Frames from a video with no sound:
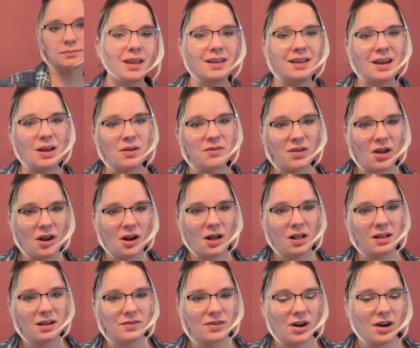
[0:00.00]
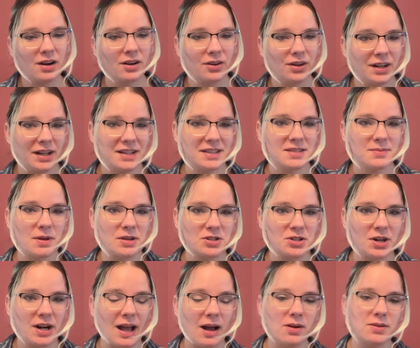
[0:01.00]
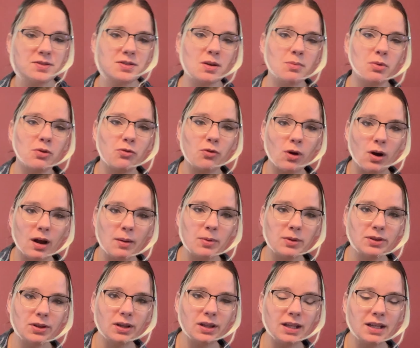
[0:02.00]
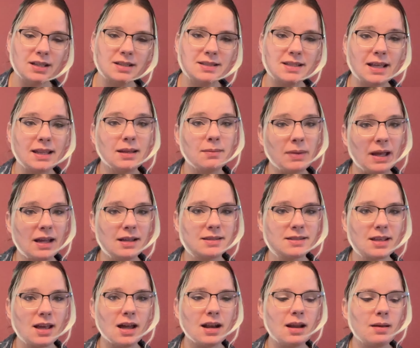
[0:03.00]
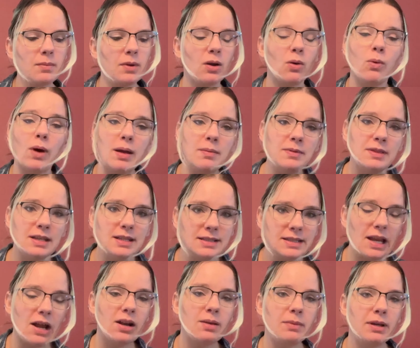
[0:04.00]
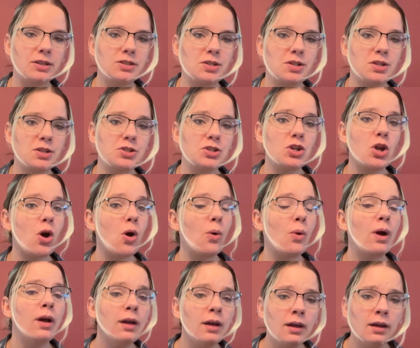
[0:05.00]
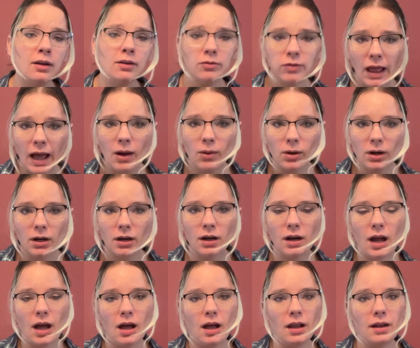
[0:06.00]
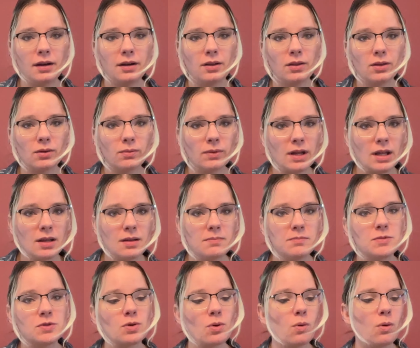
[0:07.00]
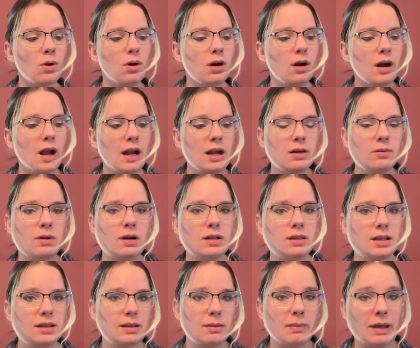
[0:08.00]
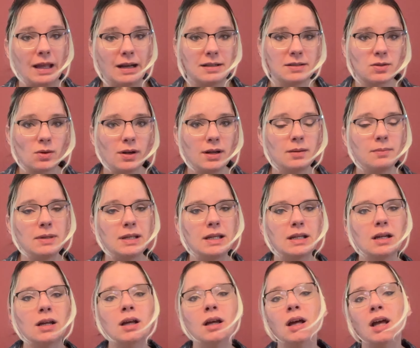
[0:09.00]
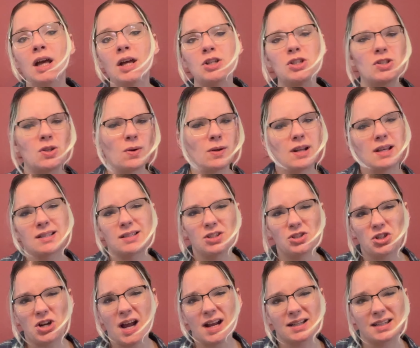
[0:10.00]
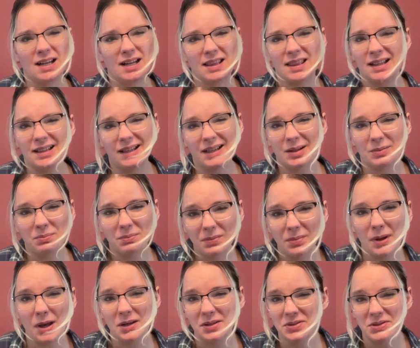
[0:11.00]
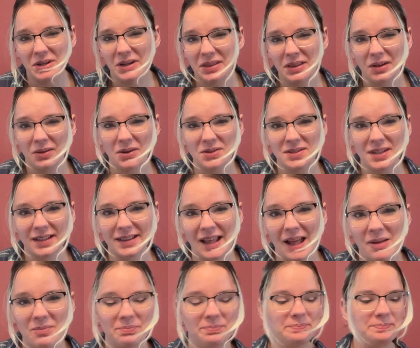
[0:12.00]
Now I've got all of our ingredients measured out. So before I put the lids and the bands on, I'm gonna wipe these down to make sure there's no flour on the rims or anywhere that the band is going to be, just so it doesn't attract anything like bugs or anything gross like that.